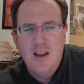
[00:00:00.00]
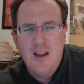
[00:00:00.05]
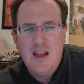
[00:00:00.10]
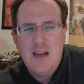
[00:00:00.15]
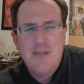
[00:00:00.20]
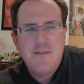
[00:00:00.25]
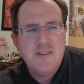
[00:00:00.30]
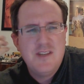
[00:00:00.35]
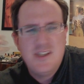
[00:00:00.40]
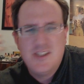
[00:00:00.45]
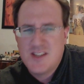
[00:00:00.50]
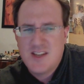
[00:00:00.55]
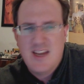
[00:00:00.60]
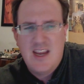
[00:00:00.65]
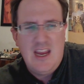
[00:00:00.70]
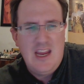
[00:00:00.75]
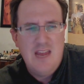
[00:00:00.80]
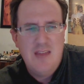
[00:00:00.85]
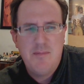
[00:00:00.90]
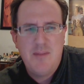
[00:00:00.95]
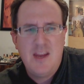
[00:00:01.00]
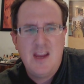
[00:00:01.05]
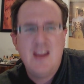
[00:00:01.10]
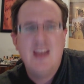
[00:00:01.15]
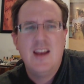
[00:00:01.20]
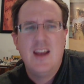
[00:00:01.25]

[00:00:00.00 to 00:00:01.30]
left his campaign